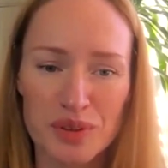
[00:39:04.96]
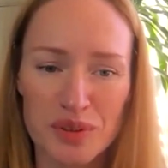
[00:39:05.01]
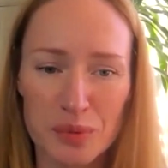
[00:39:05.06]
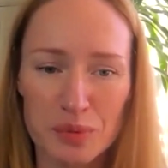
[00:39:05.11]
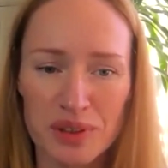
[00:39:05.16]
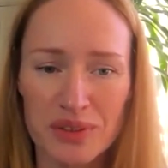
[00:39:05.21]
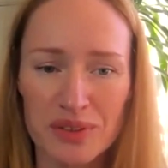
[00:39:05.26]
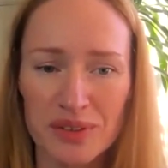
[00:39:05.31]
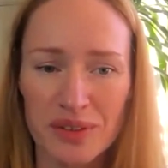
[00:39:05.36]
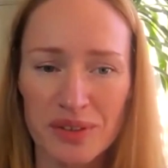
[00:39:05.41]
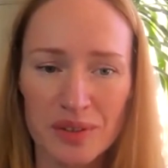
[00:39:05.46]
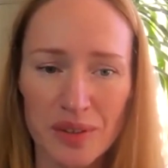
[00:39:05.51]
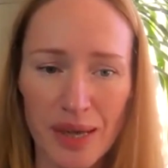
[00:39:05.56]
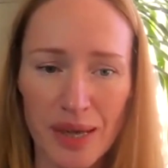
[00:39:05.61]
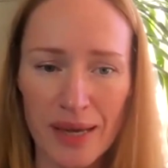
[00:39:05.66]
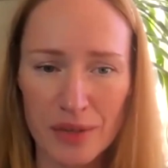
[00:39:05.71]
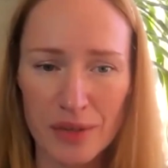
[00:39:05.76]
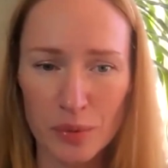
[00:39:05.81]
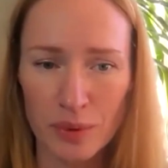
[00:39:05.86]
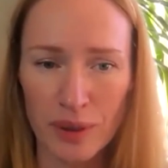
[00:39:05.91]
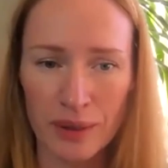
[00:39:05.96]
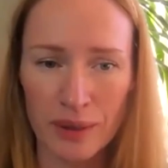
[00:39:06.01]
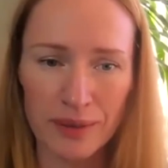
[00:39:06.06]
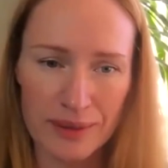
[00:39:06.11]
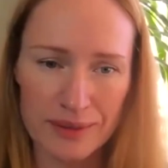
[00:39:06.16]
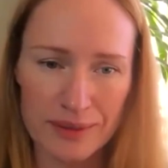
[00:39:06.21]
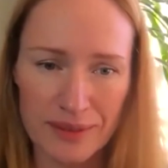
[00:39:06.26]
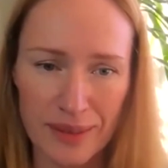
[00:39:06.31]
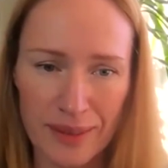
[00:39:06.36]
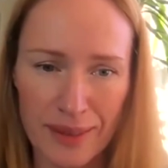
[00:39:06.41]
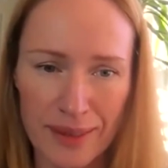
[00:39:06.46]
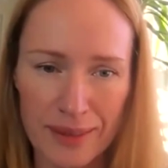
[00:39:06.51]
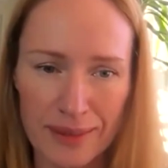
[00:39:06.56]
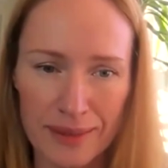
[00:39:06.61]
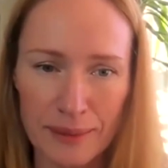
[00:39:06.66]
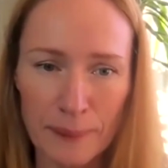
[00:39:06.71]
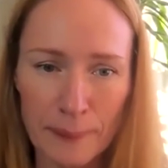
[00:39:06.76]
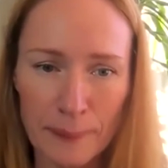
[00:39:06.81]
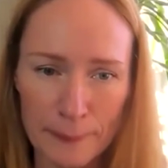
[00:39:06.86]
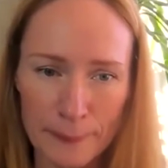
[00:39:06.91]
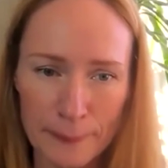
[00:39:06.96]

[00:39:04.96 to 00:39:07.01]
this research as well as it can.